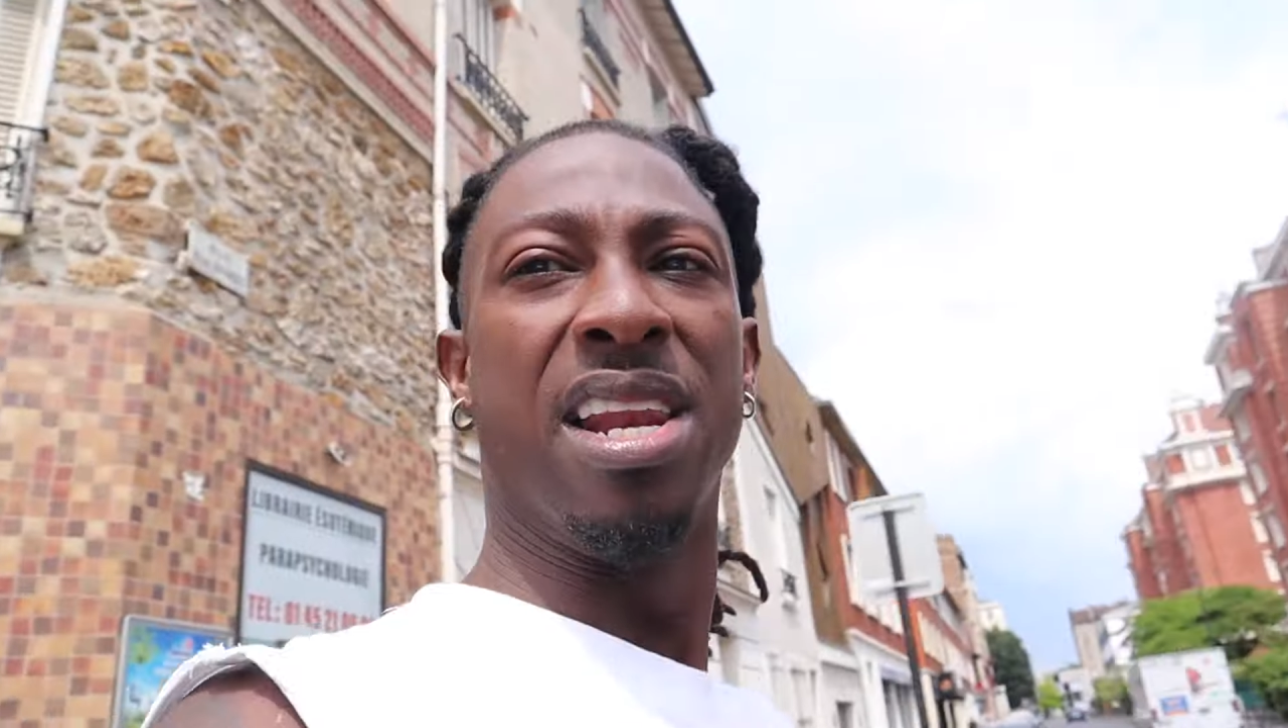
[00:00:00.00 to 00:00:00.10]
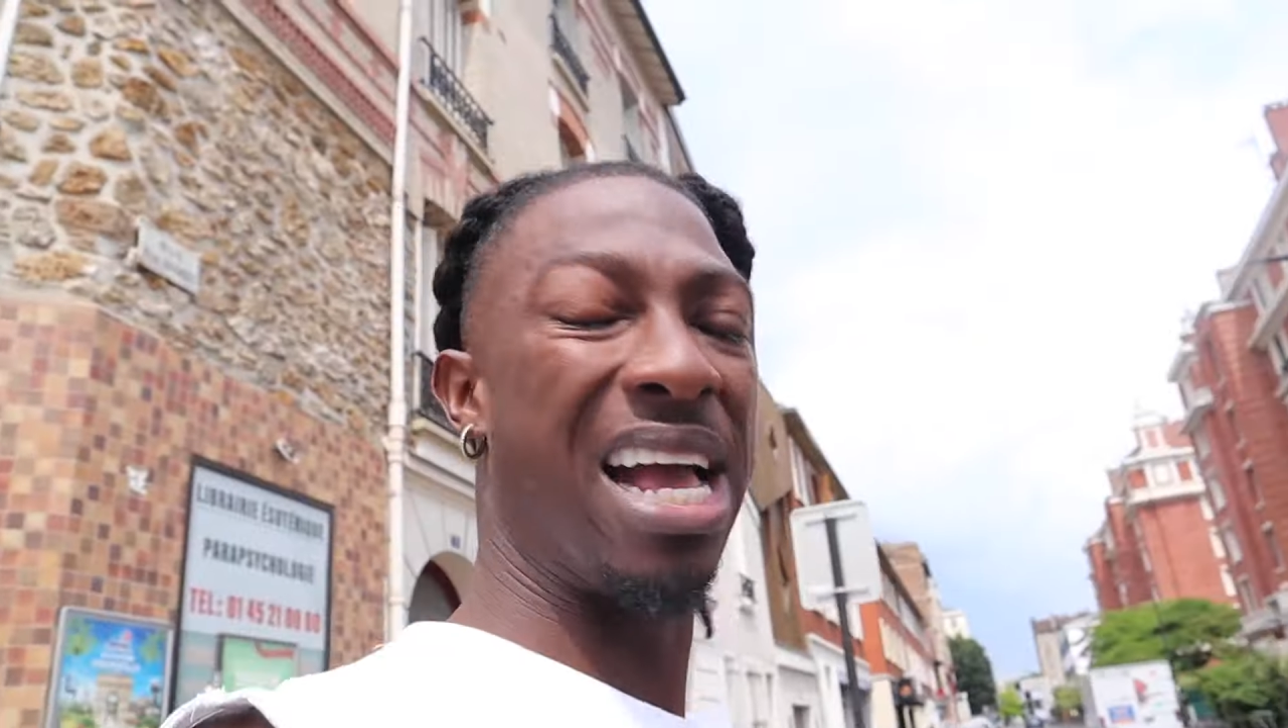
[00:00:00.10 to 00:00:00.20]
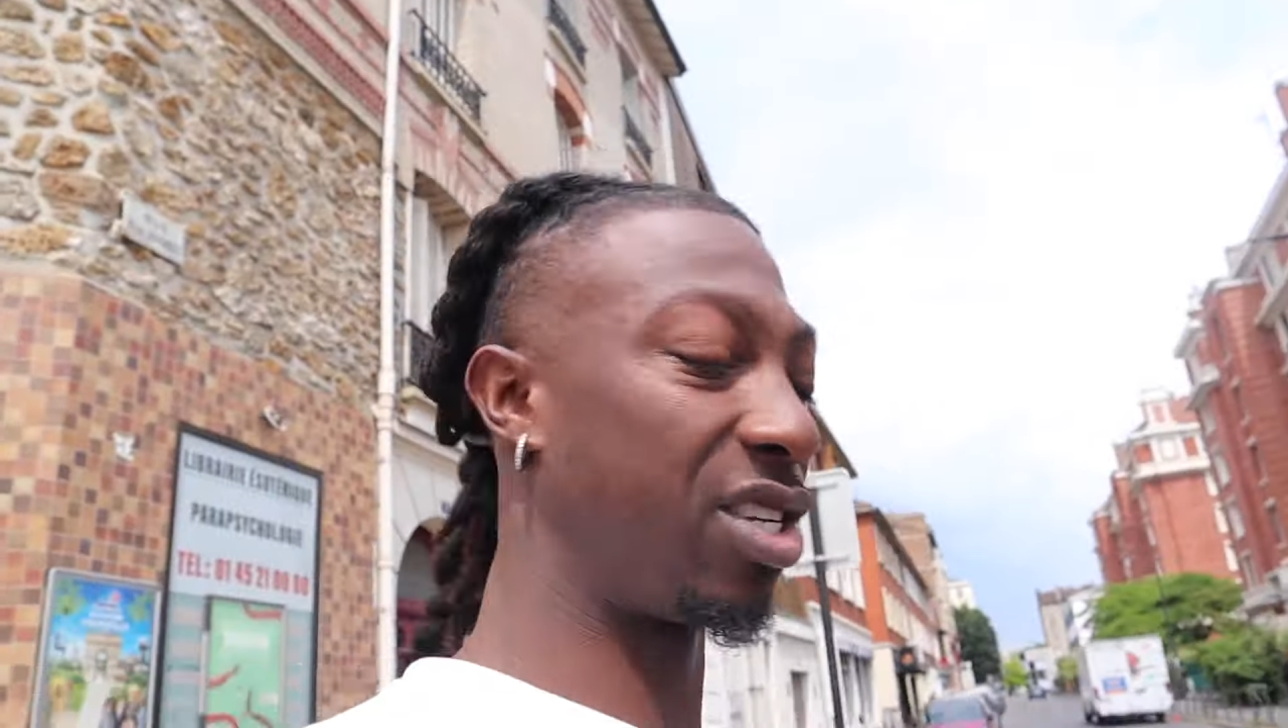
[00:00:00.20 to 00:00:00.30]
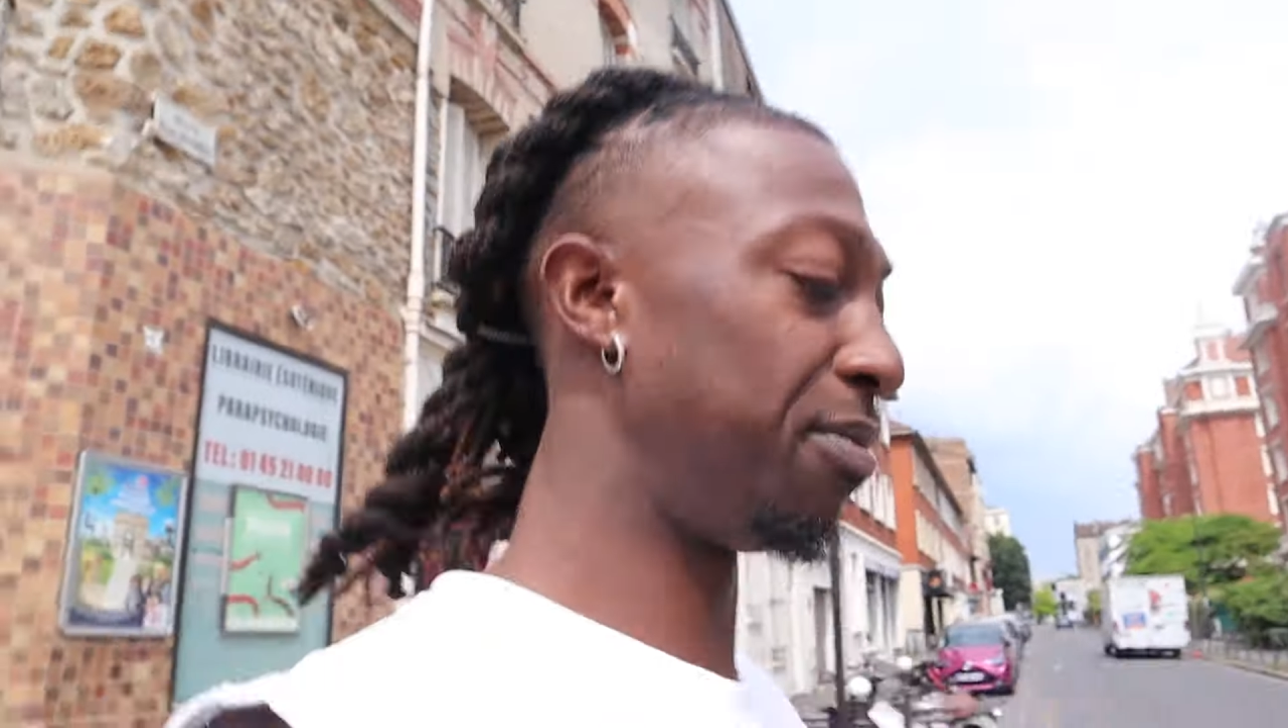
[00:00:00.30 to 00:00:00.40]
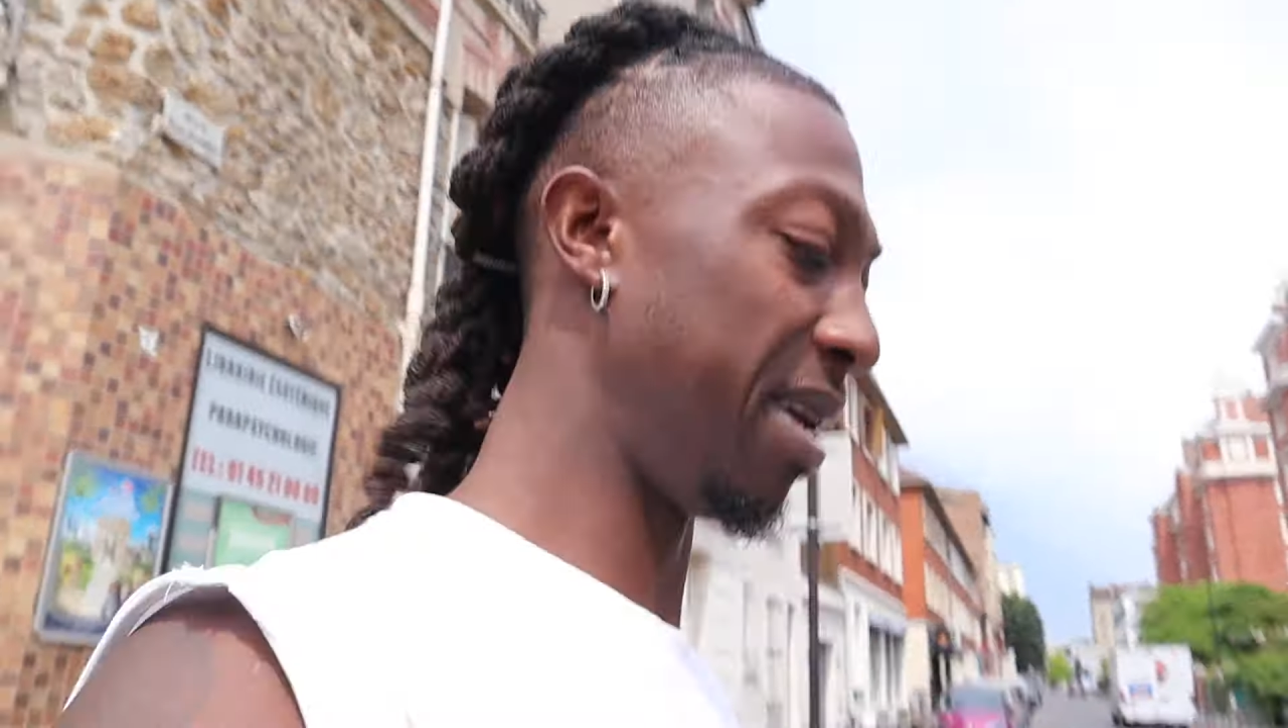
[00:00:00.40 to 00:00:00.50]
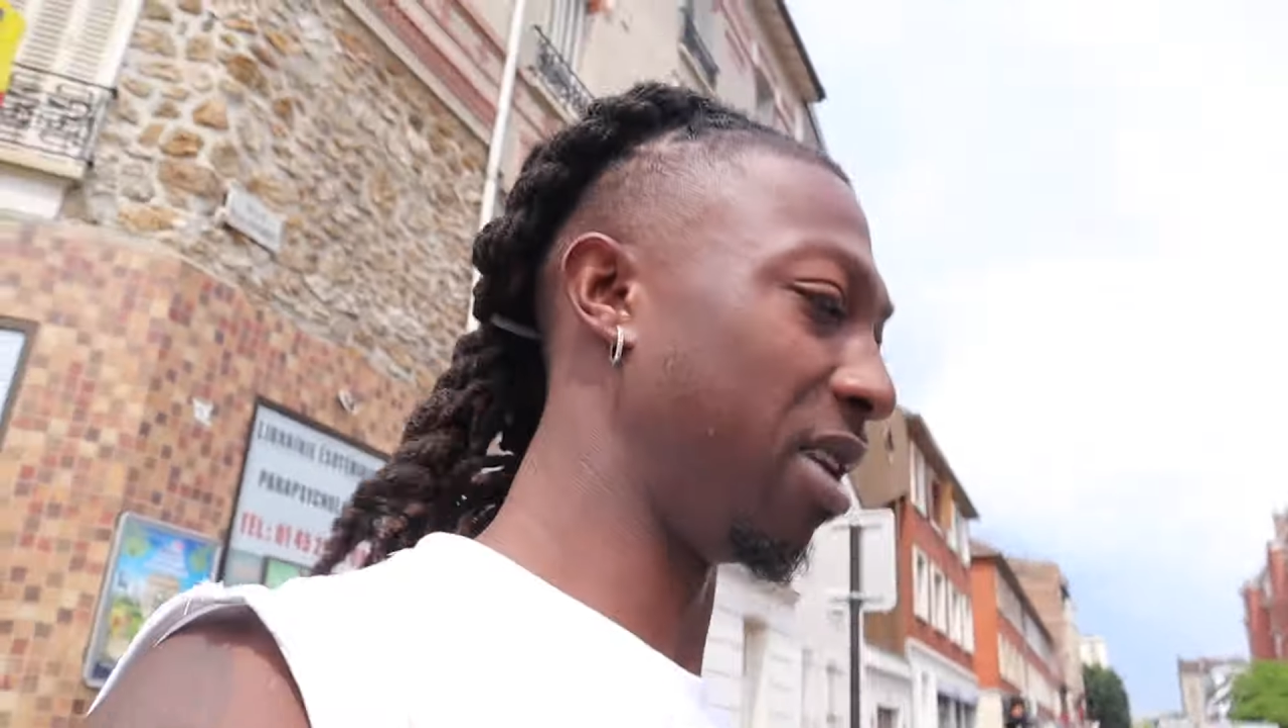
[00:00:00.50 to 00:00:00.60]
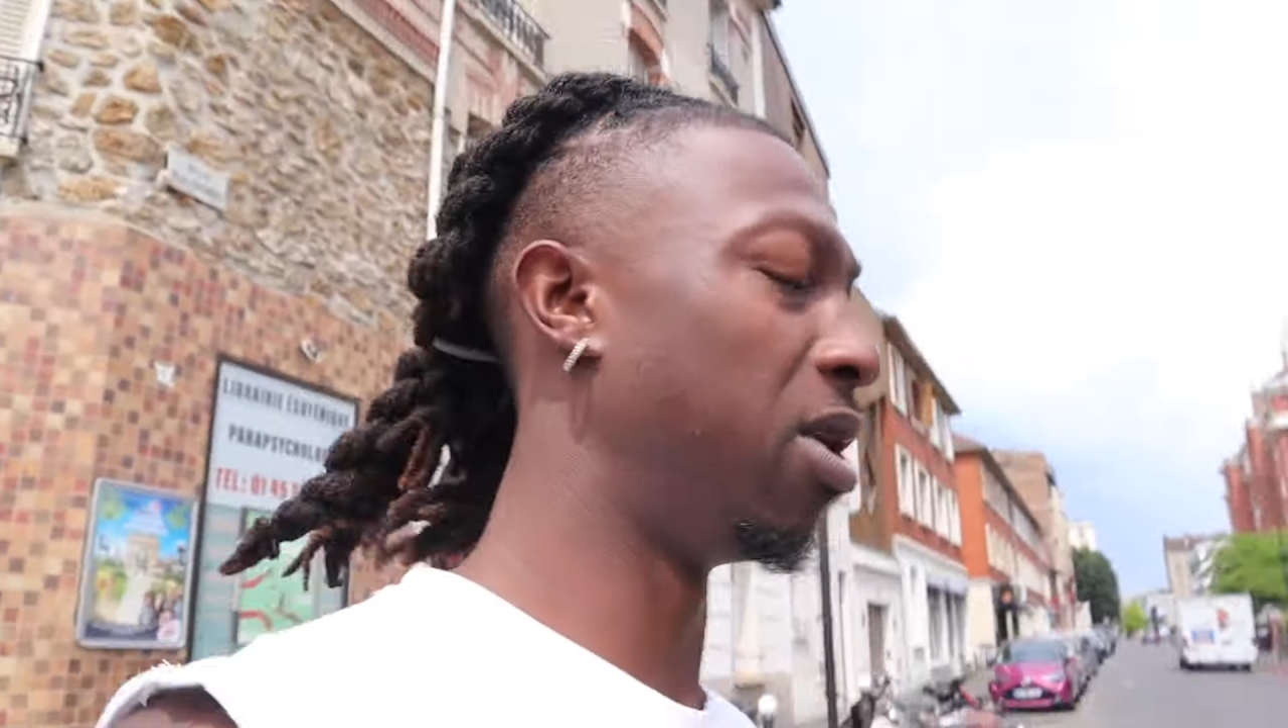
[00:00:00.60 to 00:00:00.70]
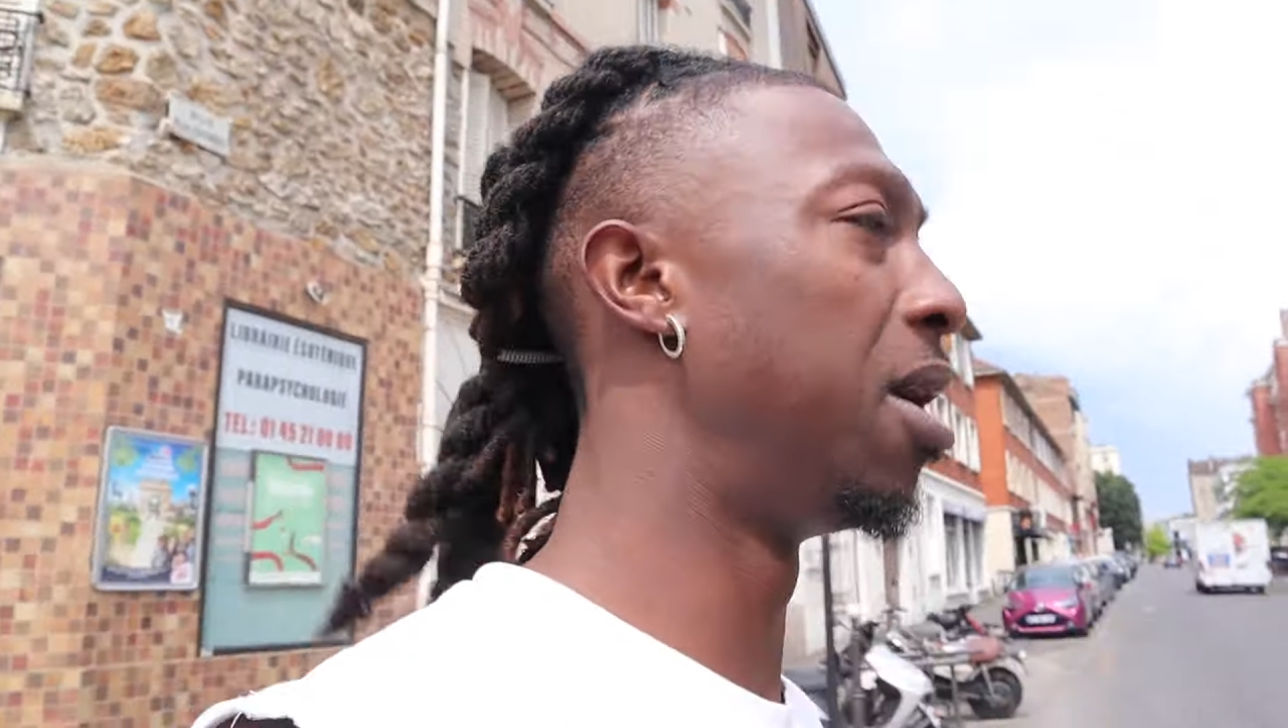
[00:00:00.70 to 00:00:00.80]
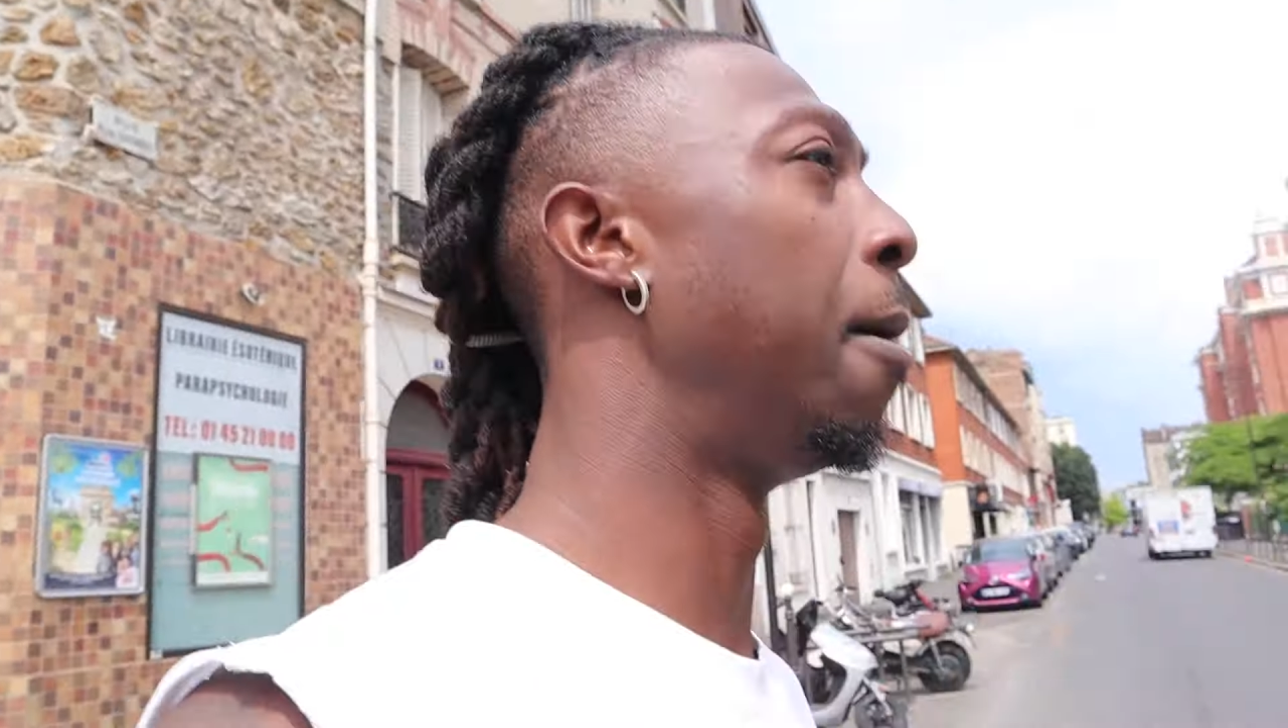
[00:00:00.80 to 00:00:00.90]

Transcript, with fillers: That should be the